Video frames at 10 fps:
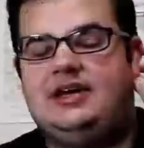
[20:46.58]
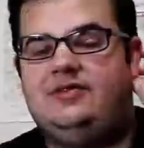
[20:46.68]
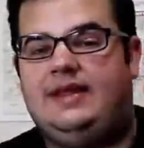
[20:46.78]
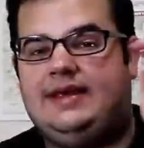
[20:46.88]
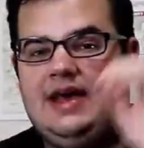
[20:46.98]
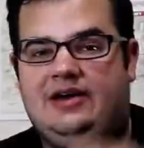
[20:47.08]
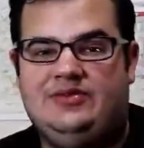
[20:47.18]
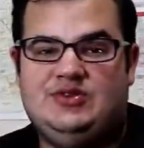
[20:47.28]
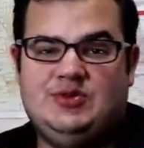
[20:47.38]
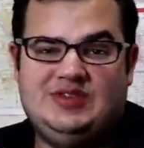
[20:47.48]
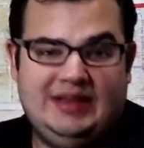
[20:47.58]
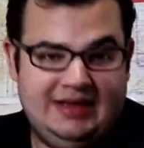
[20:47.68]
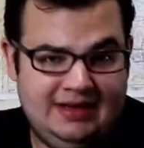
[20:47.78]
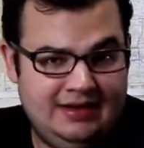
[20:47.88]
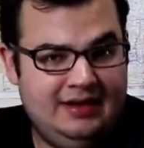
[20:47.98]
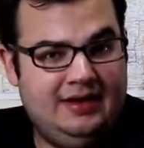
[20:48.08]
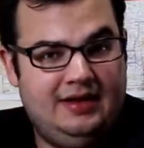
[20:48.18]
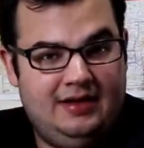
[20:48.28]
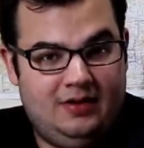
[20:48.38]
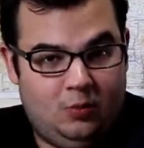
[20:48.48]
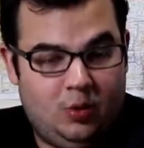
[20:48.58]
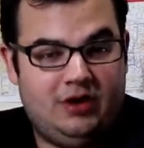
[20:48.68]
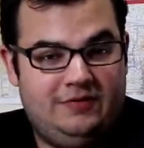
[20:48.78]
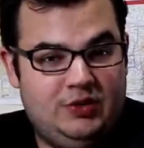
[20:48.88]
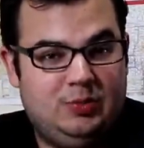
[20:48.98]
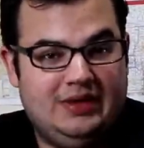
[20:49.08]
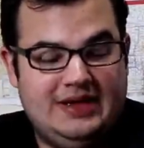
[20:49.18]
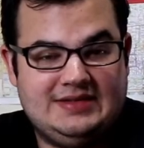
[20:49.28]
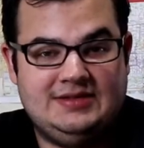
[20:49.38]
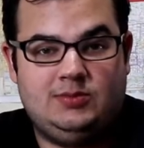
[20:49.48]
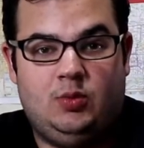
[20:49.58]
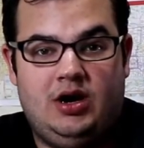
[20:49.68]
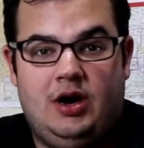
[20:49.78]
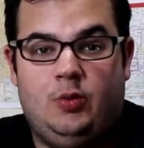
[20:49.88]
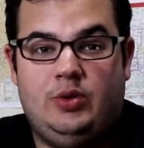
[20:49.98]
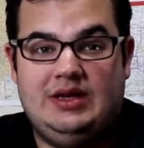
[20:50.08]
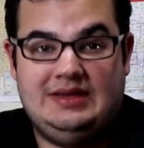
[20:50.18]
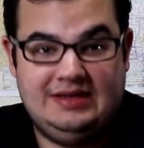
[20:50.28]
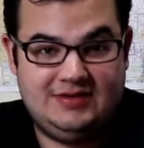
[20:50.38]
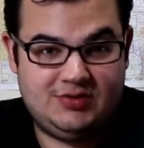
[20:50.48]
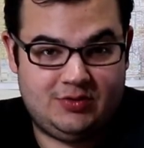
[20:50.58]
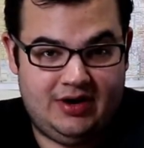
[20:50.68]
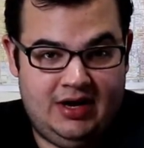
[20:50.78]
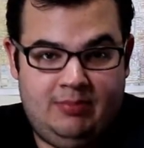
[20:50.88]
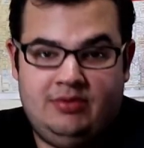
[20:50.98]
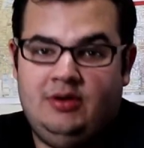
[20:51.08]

of Lake Havasu City, were a few places where we did scrape.